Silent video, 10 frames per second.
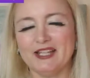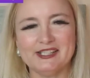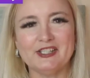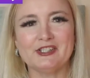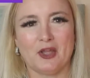
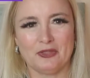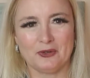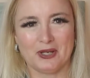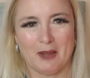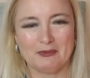let's just go
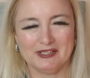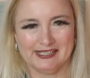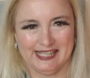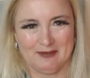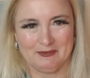through a couple of
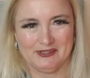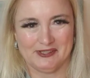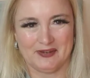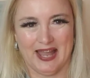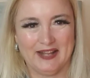
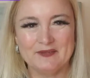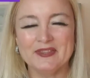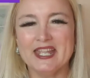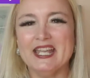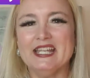examples, okay?
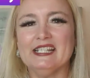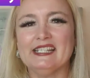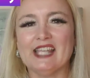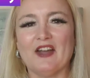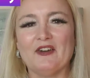
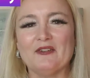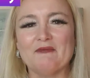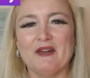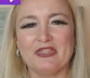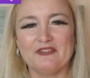
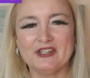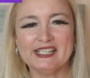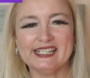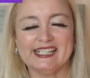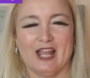So the
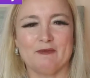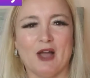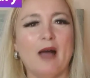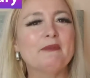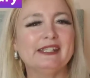first
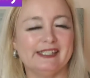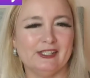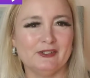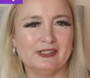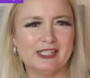example, I'm going to
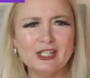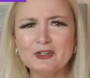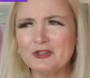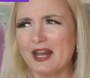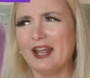do
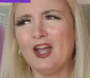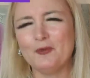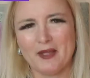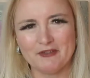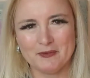two that I
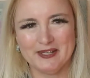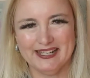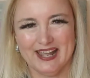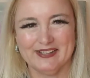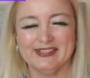hope
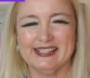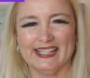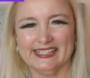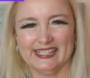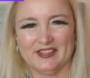everybody knows.
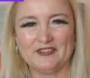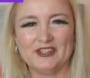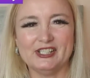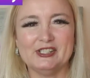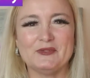Let's see. The
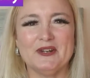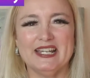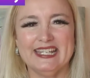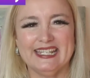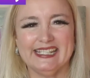first
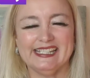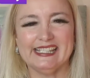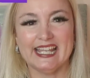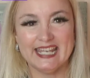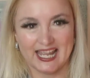one
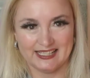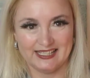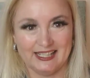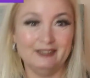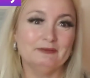is
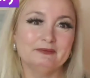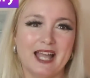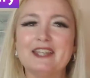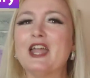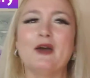Nike.
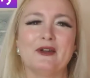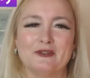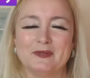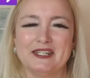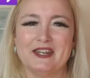I know
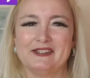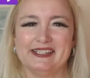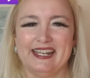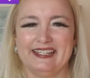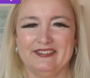everybody
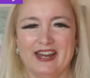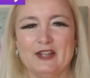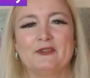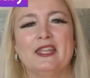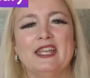knows Nike,
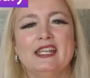right?